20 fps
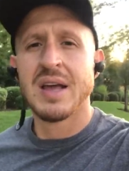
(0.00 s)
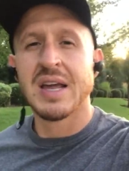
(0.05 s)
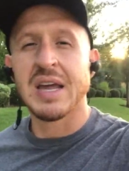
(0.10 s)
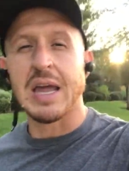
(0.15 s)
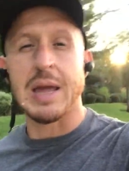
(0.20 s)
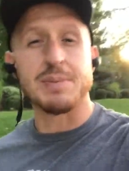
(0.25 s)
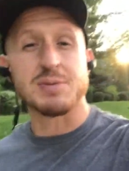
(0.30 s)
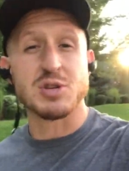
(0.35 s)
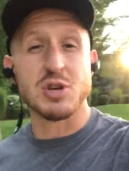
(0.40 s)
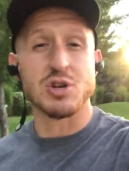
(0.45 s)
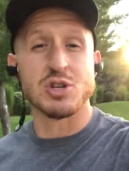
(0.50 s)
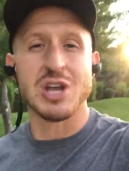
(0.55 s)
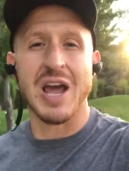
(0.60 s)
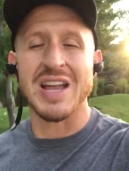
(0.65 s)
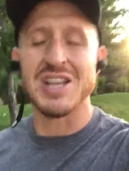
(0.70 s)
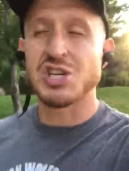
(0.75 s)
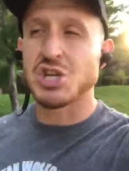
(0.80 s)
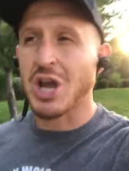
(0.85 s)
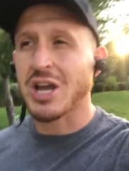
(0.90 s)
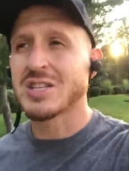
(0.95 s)
keeps your
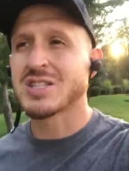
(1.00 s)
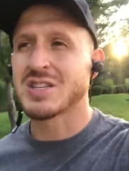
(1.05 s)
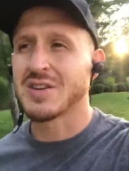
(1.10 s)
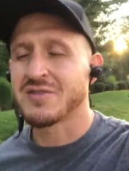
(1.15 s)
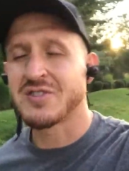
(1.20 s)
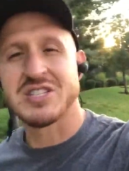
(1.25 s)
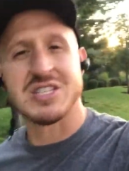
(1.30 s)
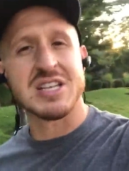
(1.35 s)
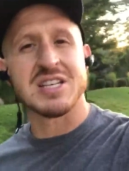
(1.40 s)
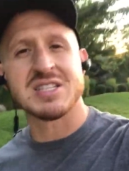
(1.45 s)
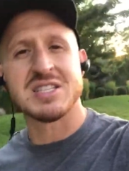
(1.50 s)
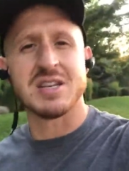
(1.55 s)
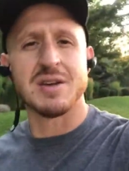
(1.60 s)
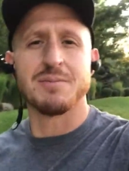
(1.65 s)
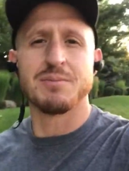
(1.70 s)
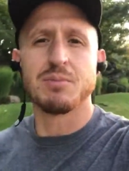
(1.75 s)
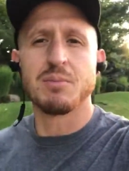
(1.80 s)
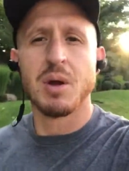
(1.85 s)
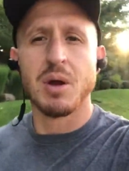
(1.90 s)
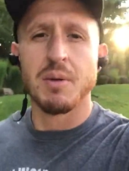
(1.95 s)
digestive
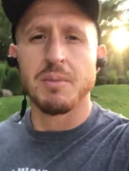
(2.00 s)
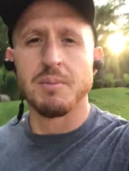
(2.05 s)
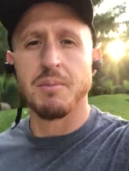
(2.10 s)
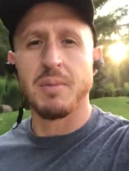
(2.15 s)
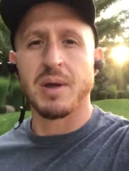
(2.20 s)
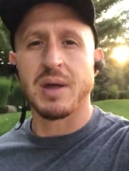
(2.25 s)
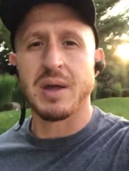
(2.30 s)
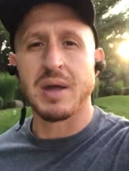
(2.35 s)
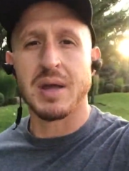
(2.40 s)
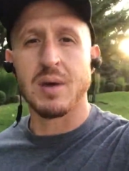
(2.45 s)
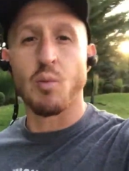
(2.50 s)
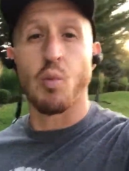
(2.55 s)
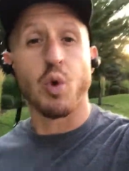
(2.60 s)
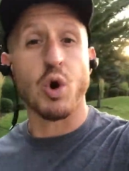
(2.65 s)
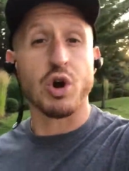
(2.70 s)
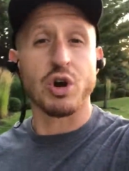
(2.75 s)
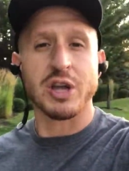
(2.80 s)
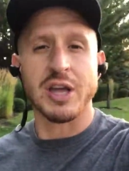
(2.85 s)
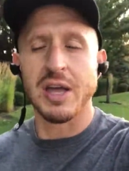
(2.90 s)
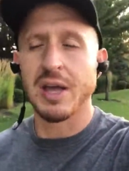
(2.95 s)
system
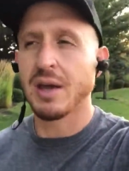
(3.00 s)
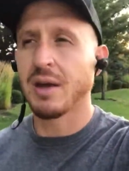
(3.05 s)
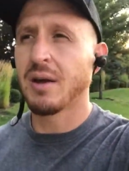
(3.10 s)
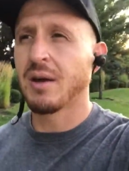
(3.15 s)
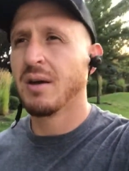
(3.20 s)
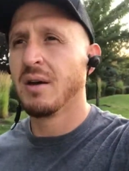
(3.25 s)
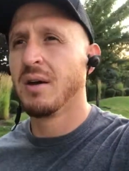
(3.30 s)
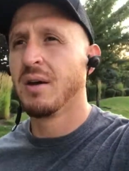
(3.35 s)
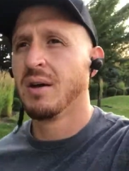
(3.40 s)
working.